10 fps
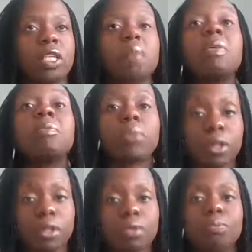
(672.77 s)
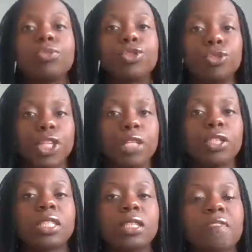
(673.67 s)
commitment to
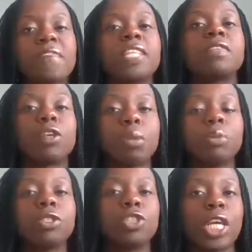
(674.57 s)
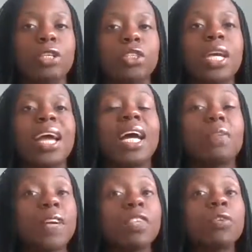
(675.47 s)
change. That's an effective commitment to change.
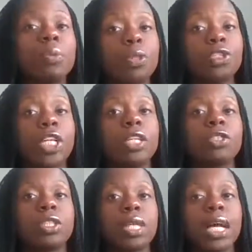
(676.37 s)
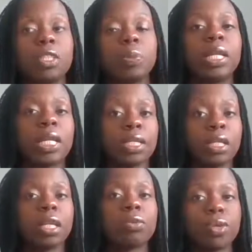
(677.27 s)
And effective commitment to change has been linked
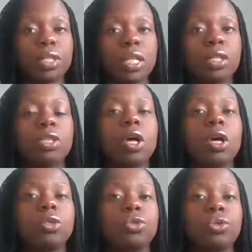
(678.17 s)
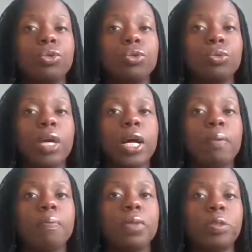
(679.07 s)
in other research to
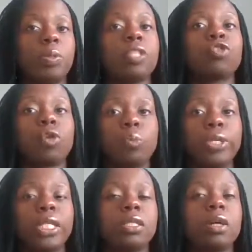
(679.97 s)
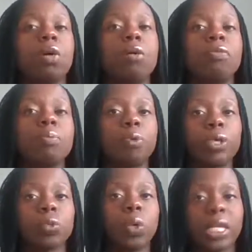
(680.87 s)
has been a strong predictor of
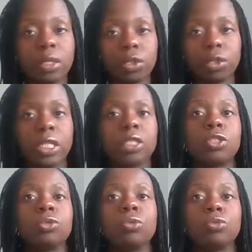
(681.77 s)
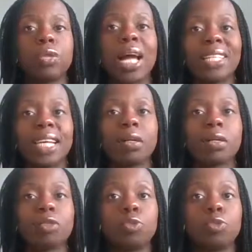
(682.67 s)
employees' willingness to take